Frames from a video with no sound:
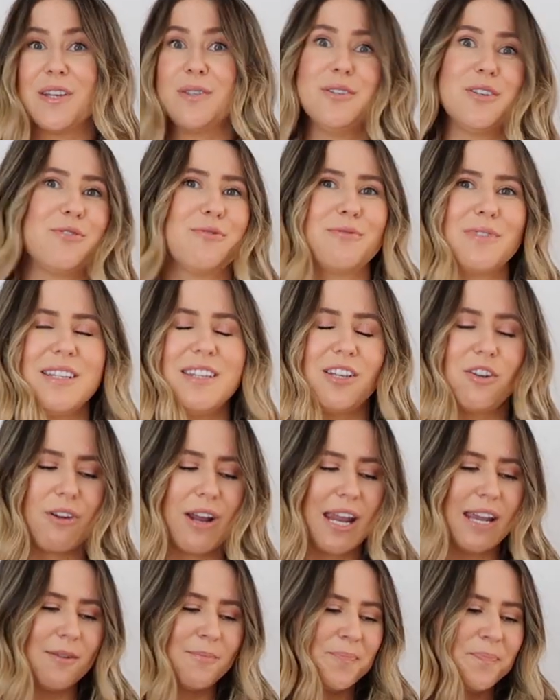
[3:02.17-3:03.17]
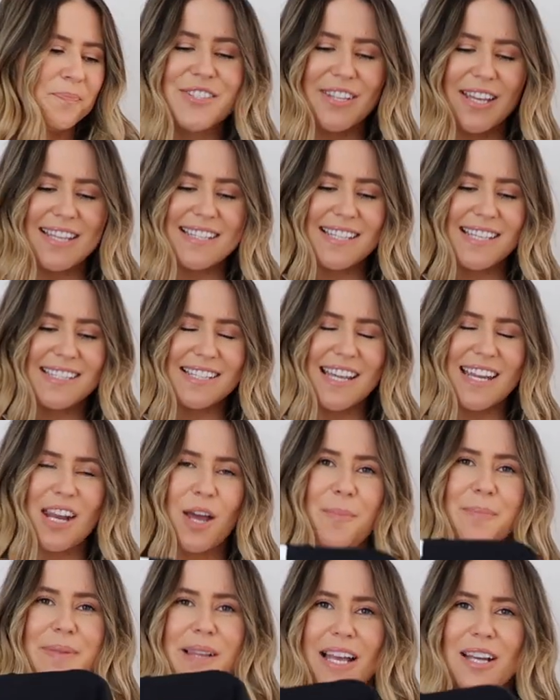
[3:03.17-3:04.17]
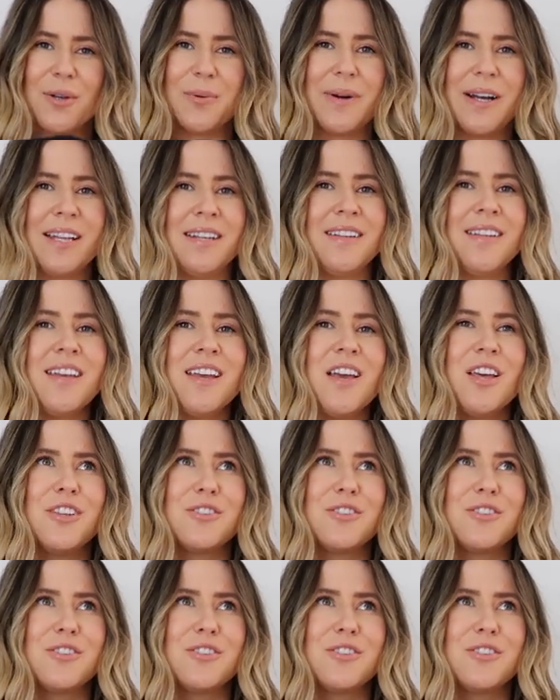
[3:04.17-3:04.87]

They'll look really great. So as I said, a black one.